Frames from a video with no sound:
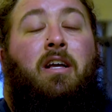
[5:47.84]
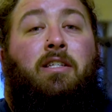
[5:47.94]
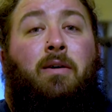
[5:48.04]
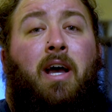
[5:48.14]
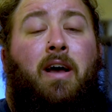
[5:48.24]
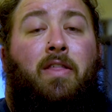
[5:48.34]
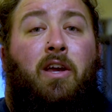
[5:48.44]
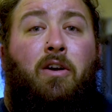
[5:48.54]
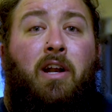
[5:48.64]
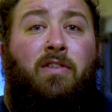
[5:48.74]
so yeah, they
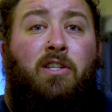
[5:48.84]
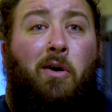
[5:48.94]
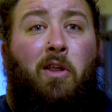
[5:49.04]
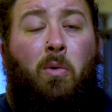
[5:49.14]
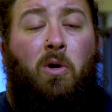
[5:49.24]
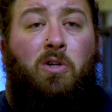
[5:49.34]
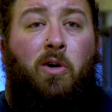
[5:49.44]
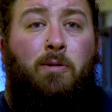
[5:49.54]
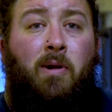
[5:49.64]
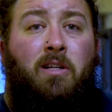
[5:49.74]
could have this hurt the world's
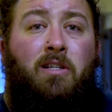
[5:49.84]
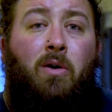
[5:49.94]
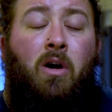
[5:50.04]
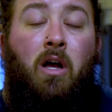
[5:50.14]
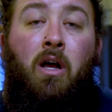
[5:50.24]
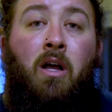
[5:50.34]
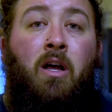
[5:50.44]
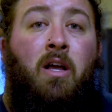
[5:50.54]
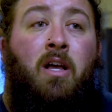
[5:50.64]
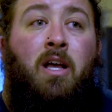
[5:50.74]
strongest men in salt.
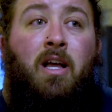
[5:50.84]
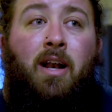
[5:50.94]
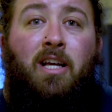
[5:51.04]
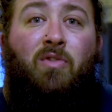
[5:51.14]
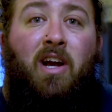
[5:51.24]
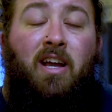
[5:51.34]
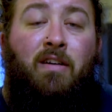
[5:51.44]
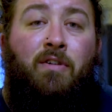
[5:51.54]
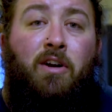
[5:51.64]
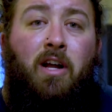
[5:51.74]
Let's rate it
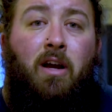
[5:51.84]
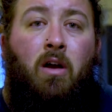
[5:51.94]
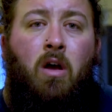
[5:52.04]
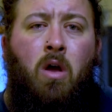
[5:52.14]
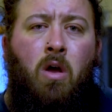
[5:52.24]
and find out.